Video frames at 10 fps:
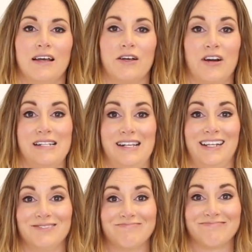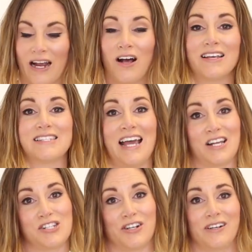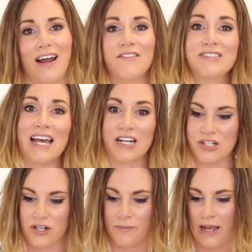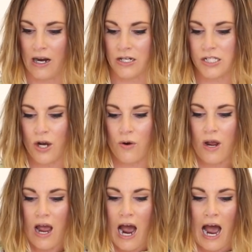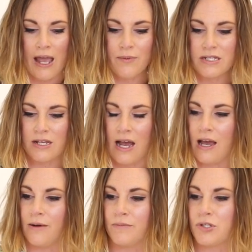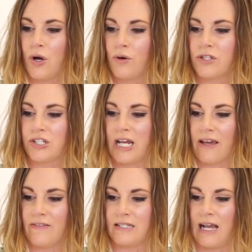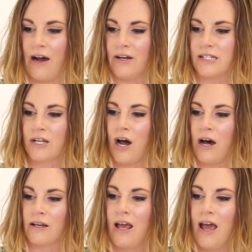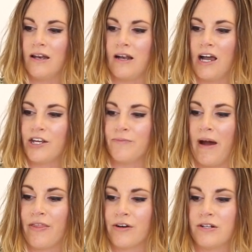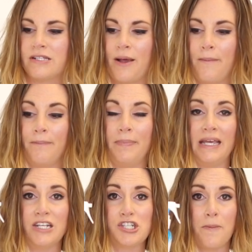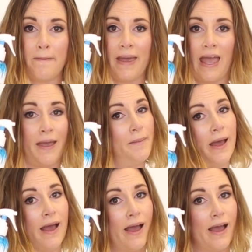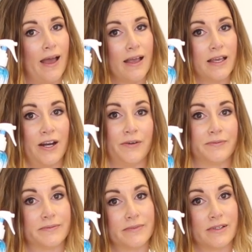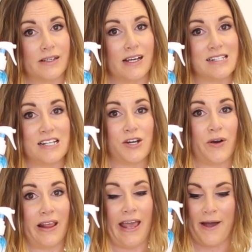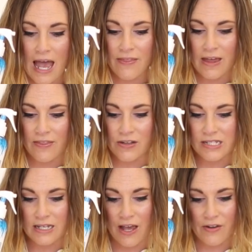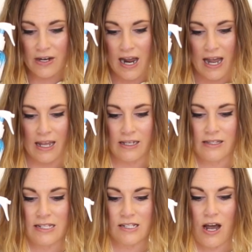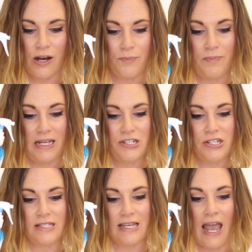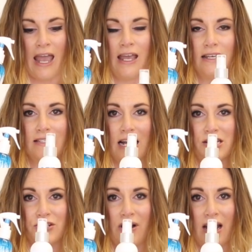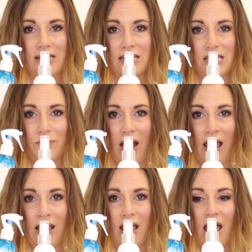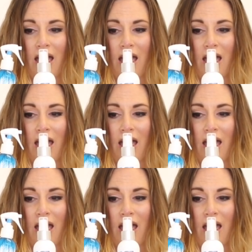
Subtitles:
crazy. I call it texture. I have texture in my hair. So I was told to check this out. It's called Not Your Mother's Beach Babe, because I totally am. And then there's another kind that's called Beach Day Texturizing Spray.